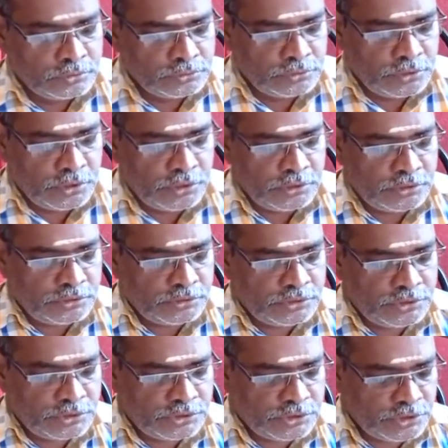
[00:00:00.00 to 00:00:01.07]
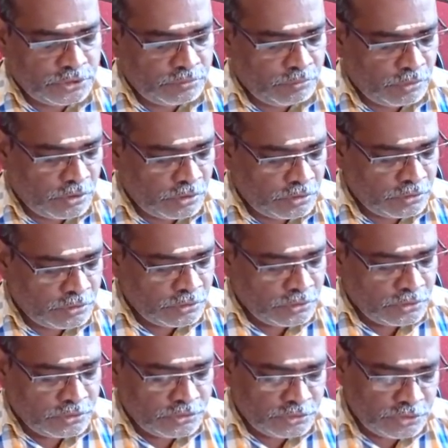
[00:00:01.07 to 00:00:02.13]
Then Six Sigma
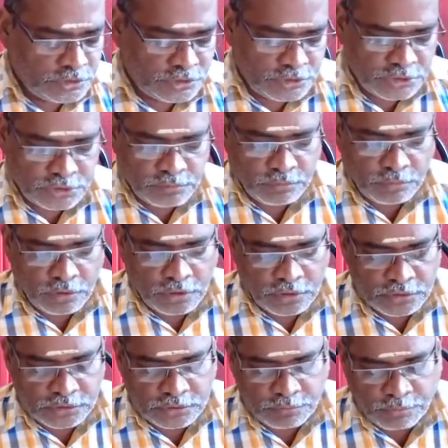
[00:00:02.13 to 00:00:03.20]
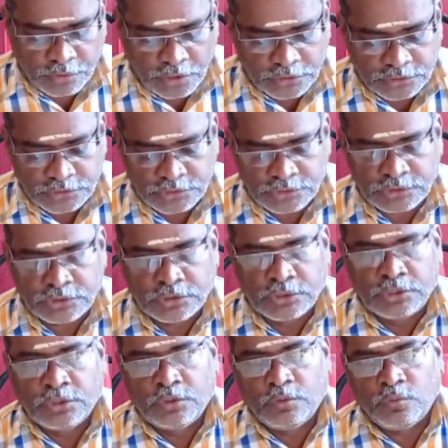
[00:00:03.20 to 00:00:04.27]
is the process.
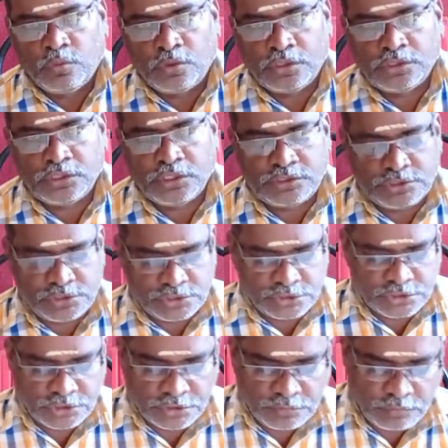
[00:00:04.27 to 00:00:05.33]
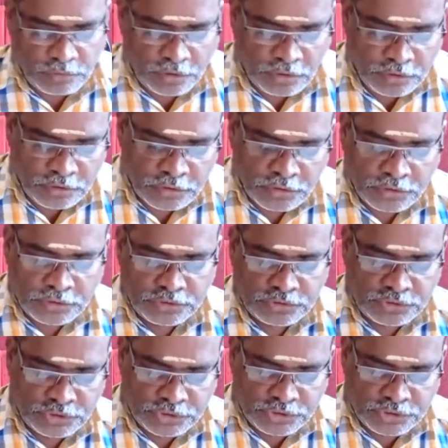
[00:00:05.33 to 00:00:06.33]
What is that Six Sigma? Six